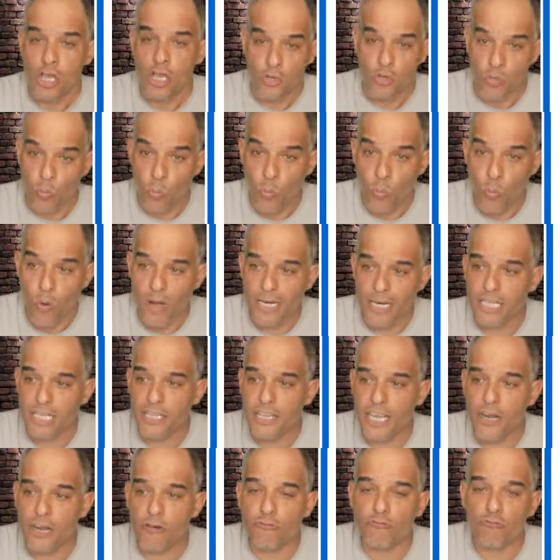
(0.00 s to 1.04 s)
what are
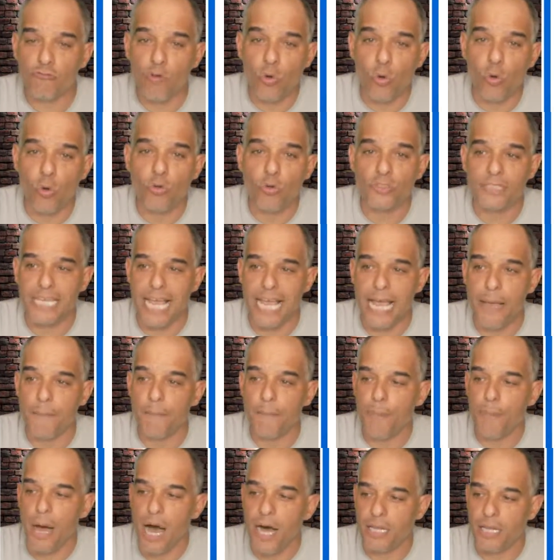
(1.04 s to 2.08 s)
their rules and
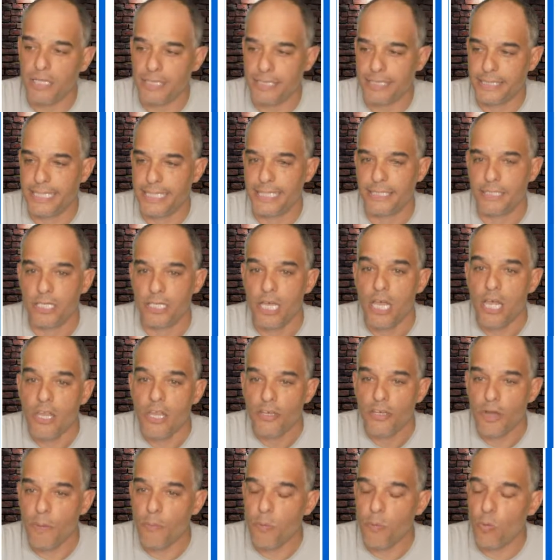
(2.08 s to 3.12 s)
policies?
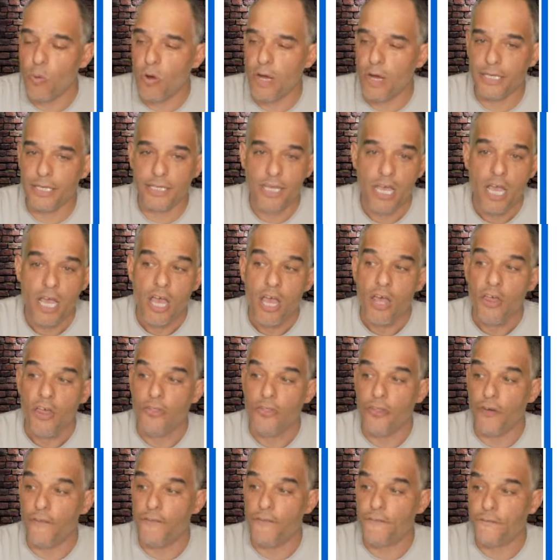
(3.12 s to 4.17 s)
Number one,
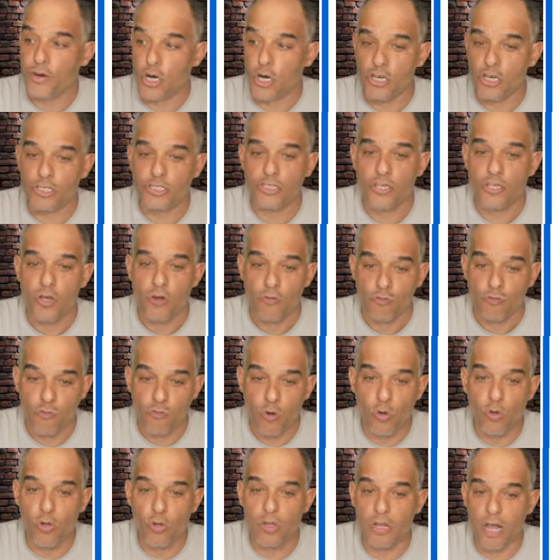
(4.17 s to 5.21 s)
the first
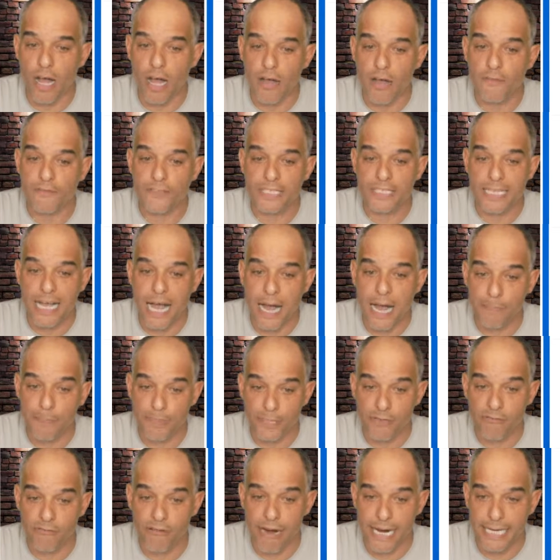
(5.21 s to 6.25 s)
rule of
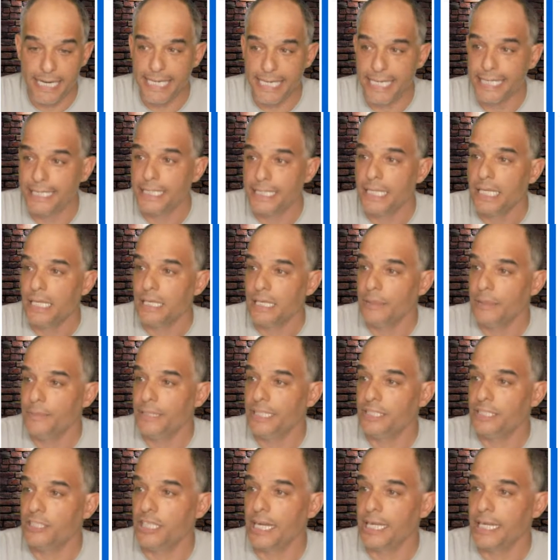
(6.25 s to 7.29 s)
copywriting. Let me
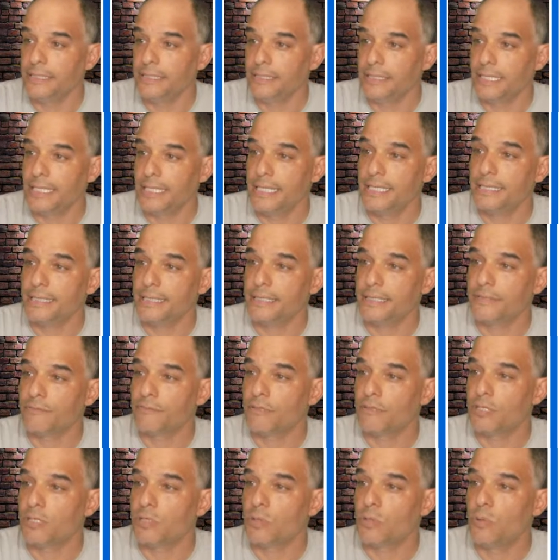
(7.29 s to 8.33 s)
change this
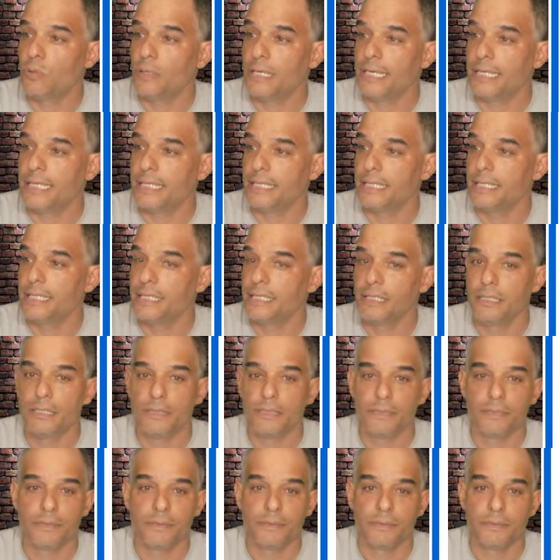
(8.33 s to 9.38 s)
real quick.
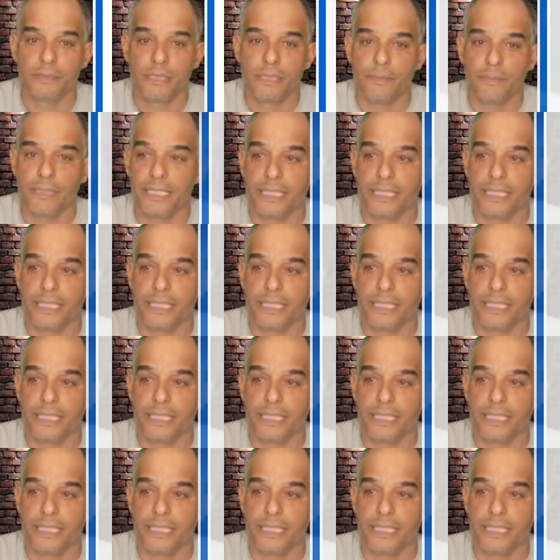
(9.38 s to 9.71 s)
Give me a